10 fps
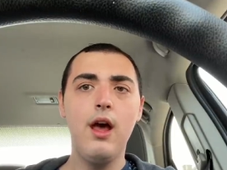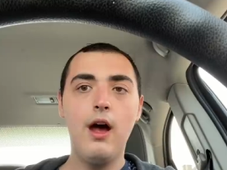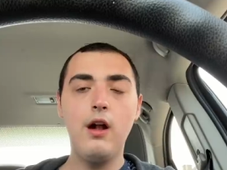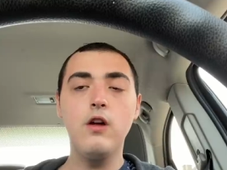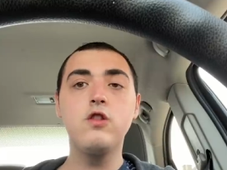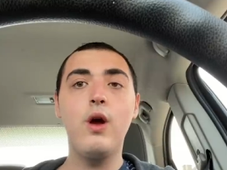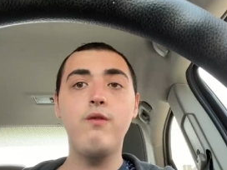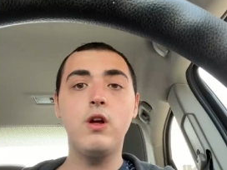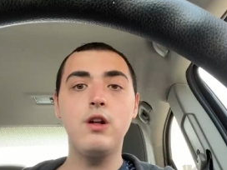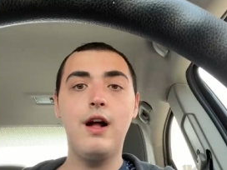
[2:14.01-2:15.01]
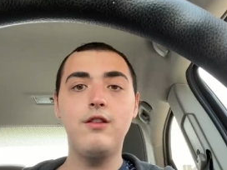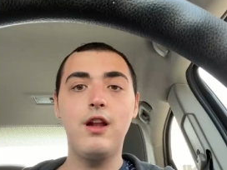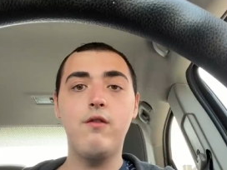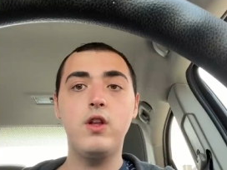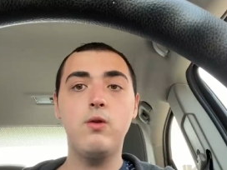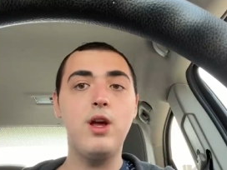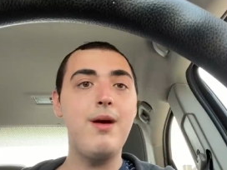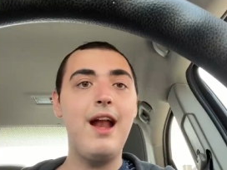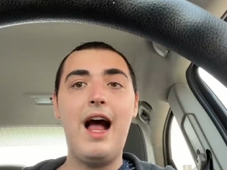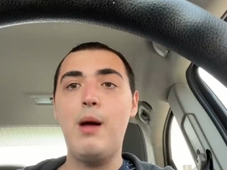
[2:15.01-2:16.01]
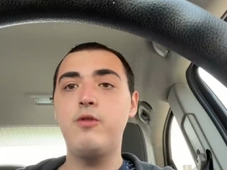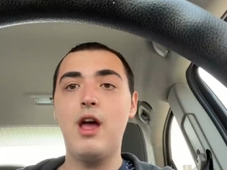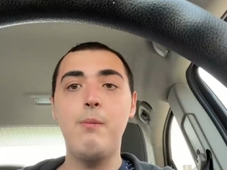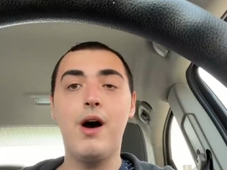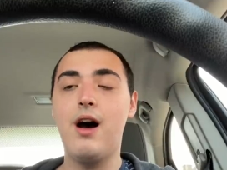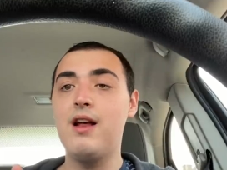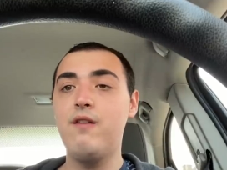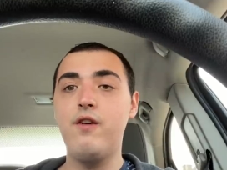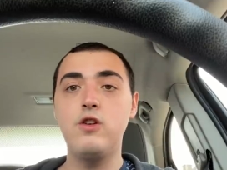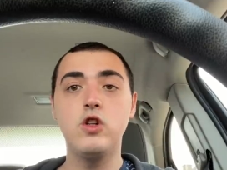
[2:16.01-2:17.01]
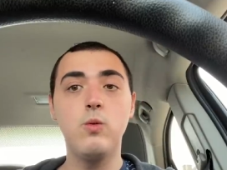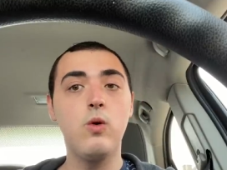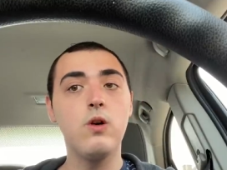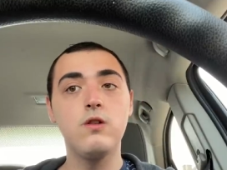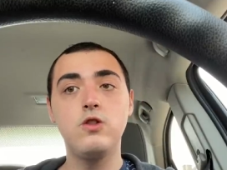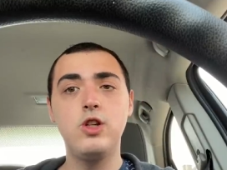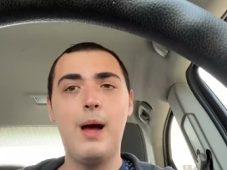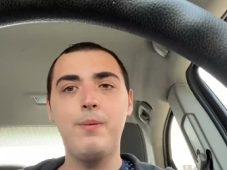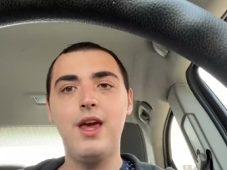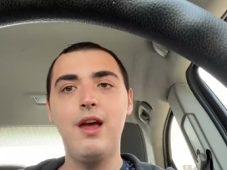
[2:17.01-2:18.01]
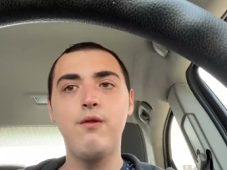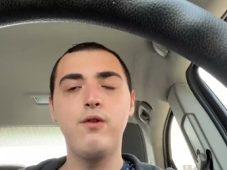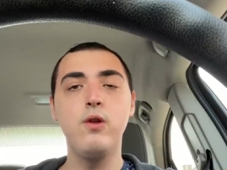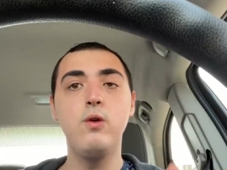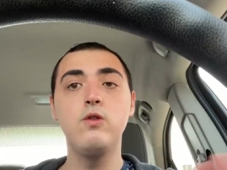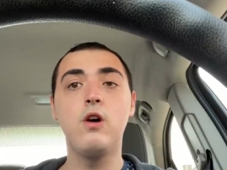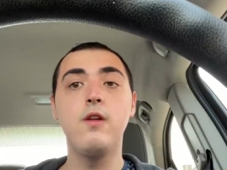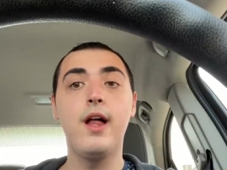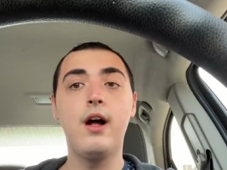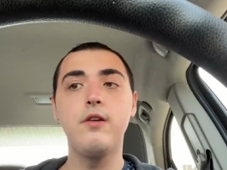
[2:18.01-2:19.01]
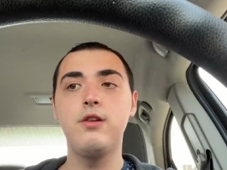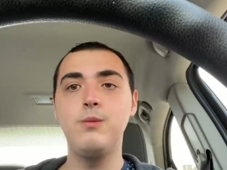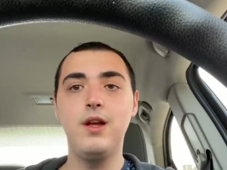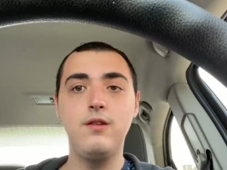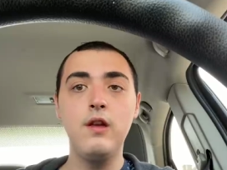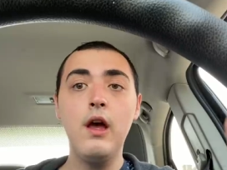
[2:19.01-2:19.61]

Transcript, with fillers: And also, if you're not signed up for the rebate apps, Ibotta, Fetch Rewards, Shopkick, Fluz, all that awesomeness,